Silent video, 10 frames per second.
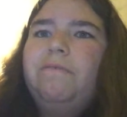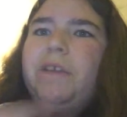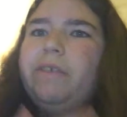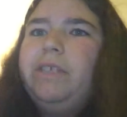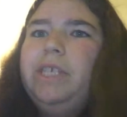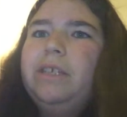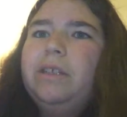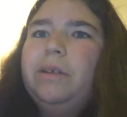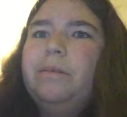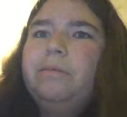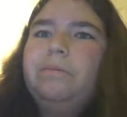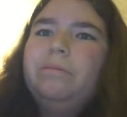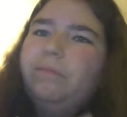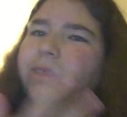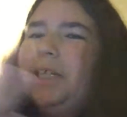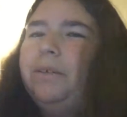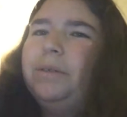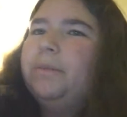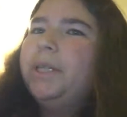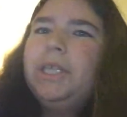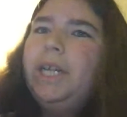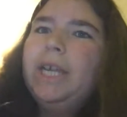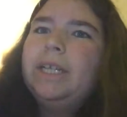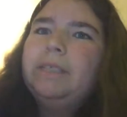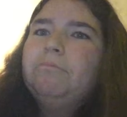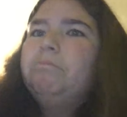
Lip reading: 5 seasons ago. I don't want to watch it again.